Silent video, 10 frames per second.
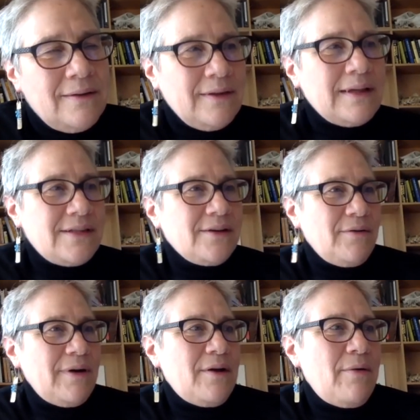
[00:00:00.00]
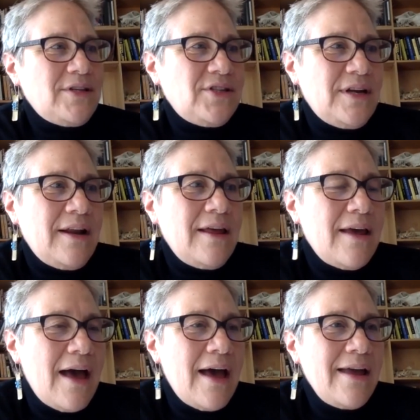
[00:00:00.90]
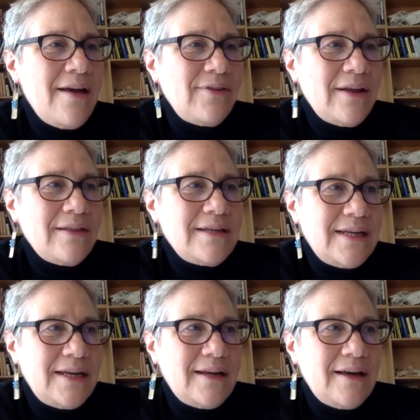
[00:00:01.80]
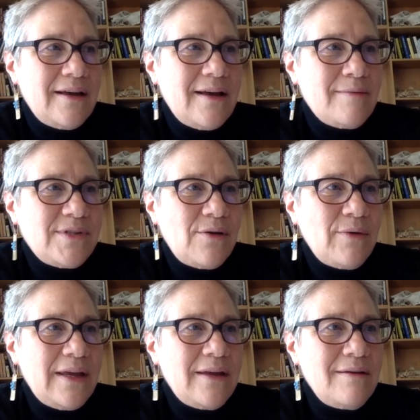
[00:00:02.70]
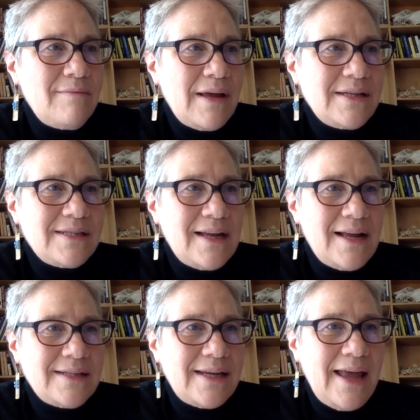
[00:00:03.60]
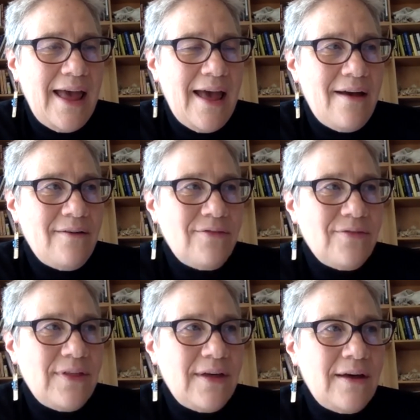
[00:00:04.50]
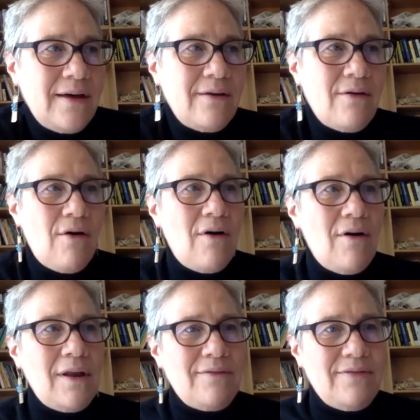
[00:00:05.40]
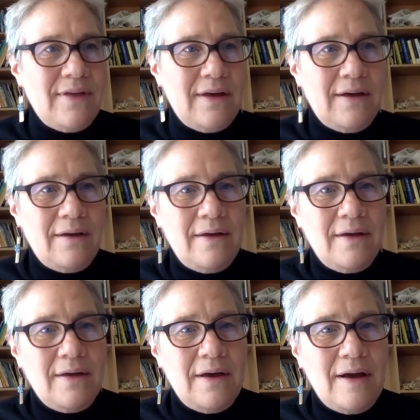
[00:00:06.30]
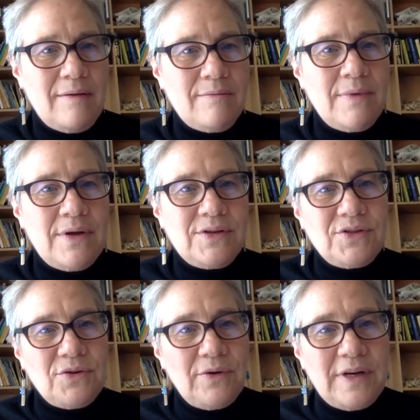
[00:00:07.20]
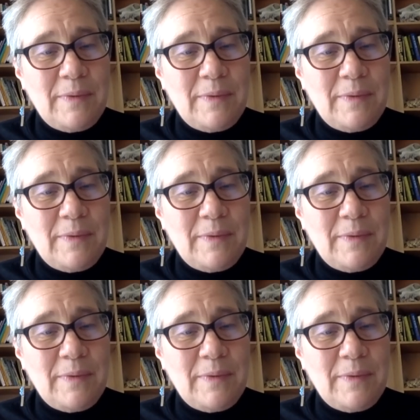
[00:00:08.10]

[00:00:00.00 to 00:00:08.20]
That's a great question. I have gotten the data. Um, so in my slides, I have the all of the um, stories,